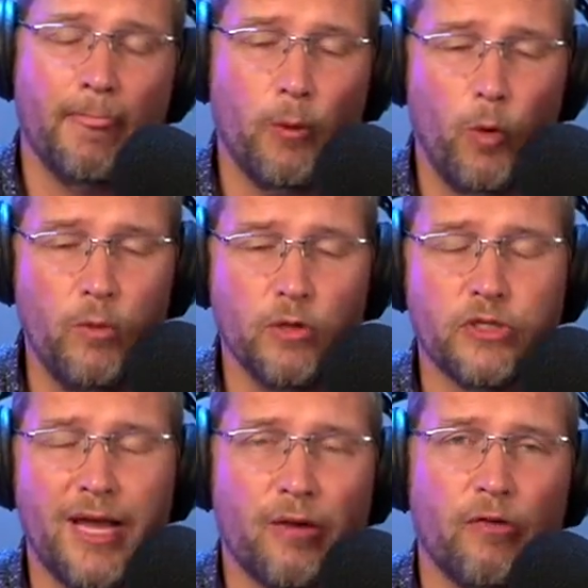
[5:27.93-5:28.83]
we will
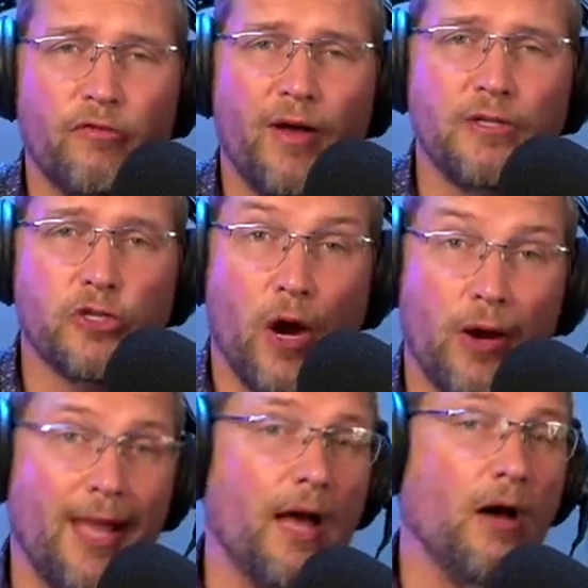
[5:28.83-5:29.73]
sacrifice our
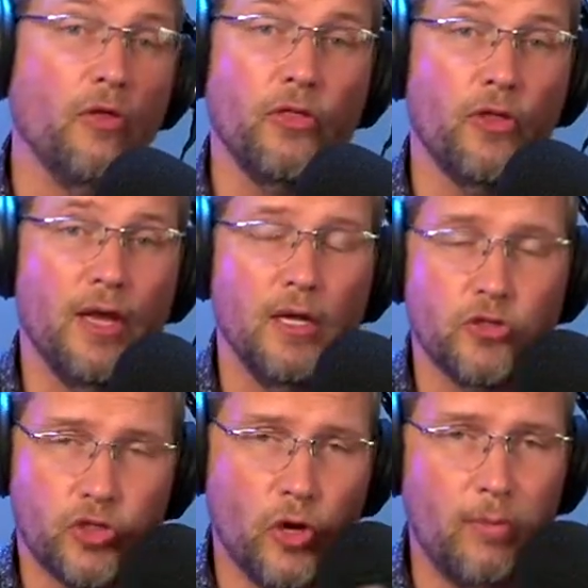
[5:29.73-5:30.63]
health,
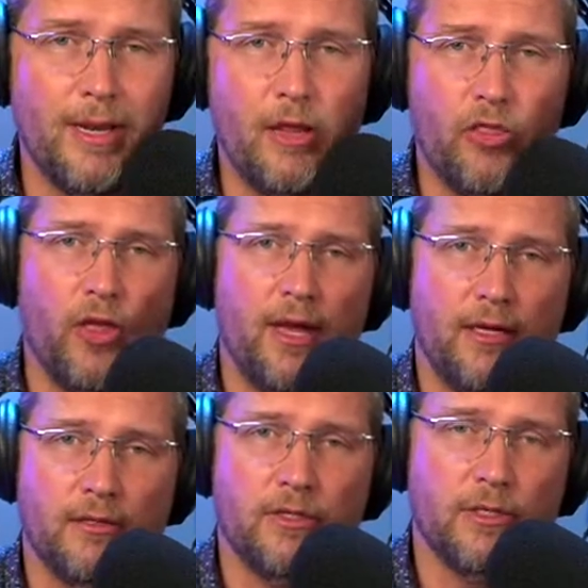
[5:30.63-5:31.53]
so many
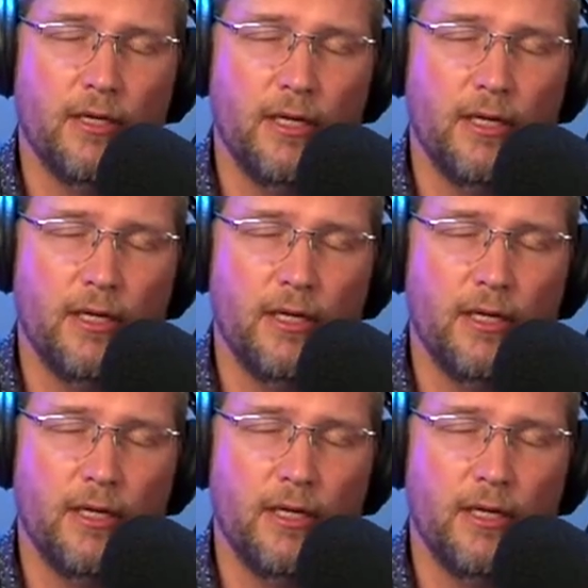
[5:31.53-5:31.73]
things,